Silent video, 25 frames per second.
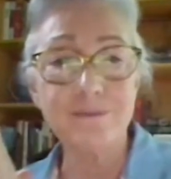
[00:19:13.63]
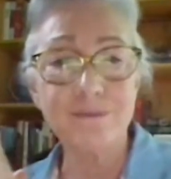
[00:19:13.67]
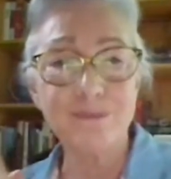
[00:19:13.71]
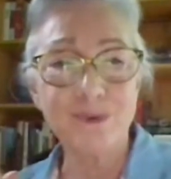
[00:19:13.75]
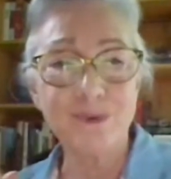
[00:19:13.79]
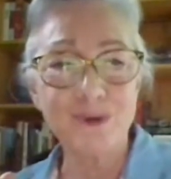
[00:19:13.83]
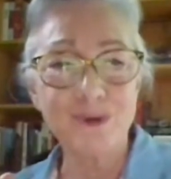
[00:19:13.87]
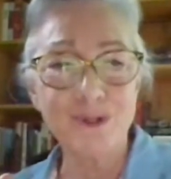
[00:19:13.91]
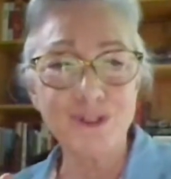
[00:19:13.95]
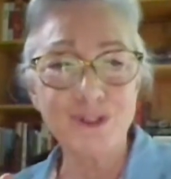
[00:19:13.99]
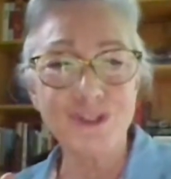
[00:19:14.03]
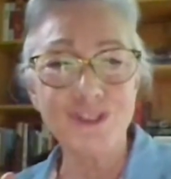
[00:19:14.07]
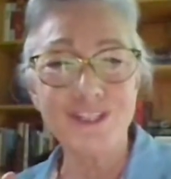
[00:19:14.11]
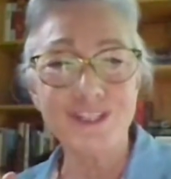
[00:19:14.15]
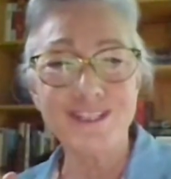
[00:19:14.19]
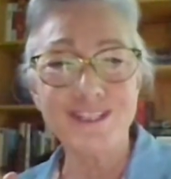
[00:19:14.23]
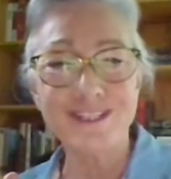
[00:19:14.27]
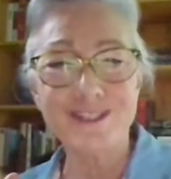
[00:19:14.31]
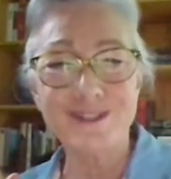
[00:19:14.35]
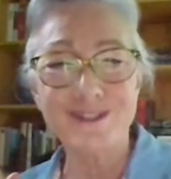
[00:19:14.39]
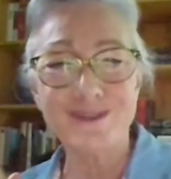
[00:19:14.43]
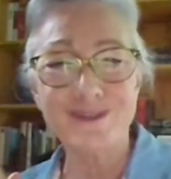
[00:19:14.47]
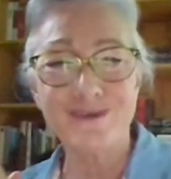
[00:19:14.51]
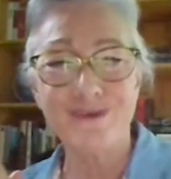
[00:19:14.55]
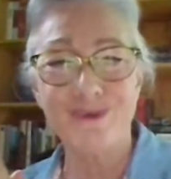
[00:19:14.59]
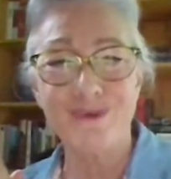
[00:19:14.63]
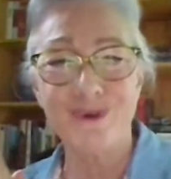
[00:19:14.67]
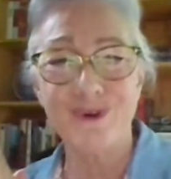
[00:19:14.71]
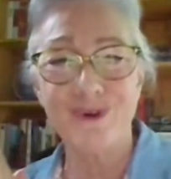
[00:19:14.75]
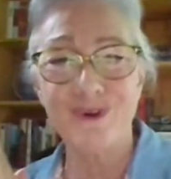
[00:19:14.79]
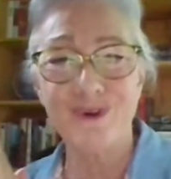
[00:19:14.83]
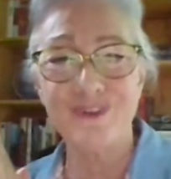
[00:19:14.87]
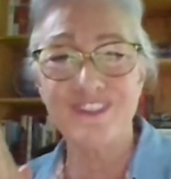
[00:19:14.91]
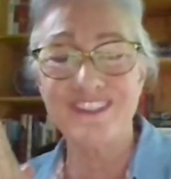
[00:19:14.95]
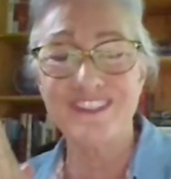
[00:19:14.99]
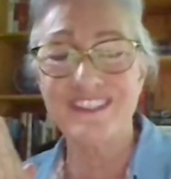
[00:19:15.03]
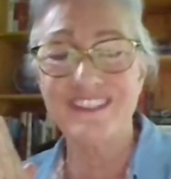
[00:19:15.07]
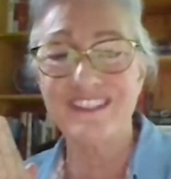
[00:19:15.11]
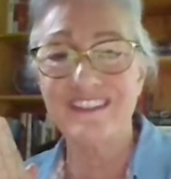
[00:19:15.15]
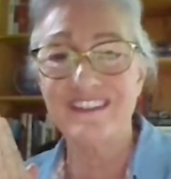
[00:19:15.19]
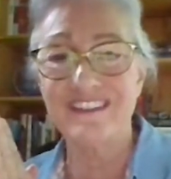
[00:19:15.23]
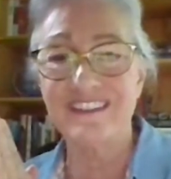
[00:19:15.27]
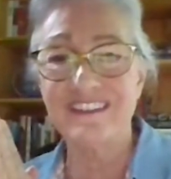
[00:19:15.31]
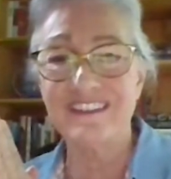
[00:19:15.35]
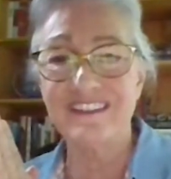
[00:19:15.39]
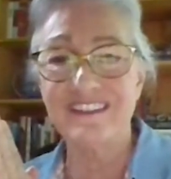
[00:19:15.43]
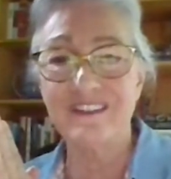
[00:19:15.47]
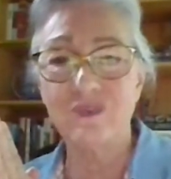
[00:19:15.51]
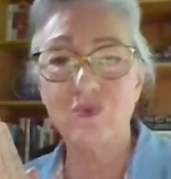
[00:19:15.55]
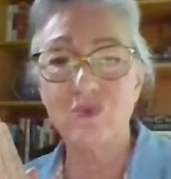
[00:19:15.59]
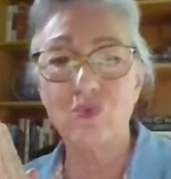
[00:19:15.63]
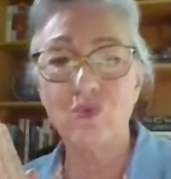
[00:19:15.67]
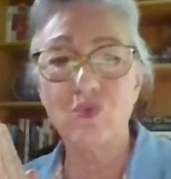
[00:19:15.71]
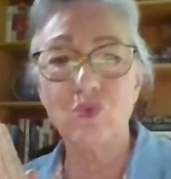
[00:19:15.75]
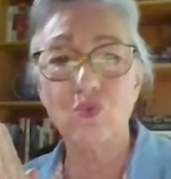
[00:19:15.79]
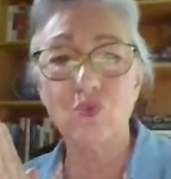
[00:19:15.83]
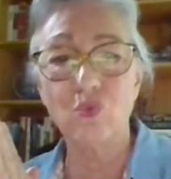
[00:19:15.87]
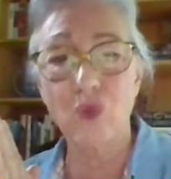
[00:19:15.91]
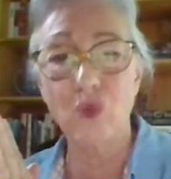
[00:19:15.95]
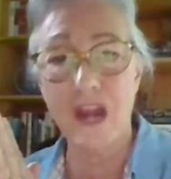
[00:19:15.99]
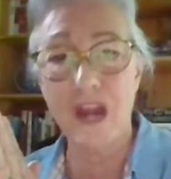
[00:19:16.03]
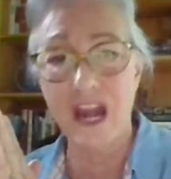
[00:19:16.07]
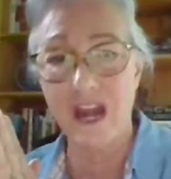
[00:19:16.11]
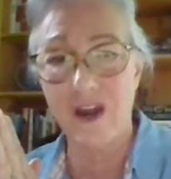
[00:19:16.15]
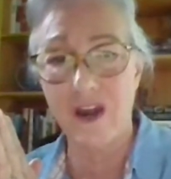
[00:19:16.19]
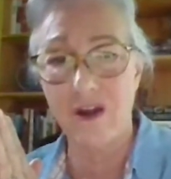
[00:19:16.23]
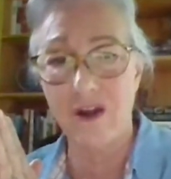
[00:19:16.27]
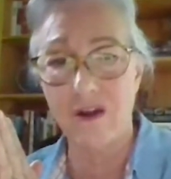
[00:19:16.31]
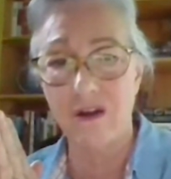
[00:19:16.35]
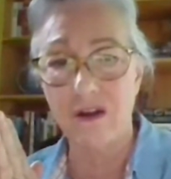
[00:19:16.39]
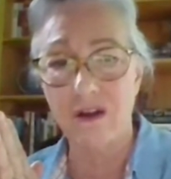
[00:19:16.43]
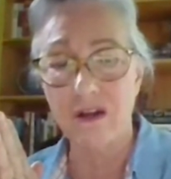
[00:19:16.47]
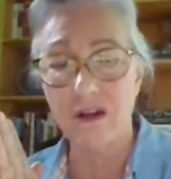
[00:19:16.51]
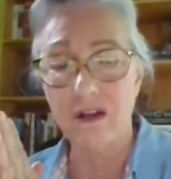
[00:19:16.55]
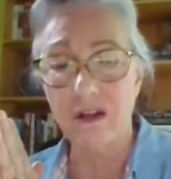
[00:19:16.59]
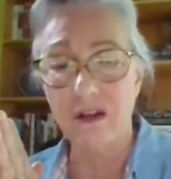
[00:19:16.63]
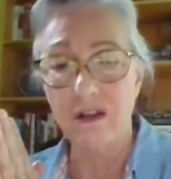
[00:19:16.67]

push us towards rare.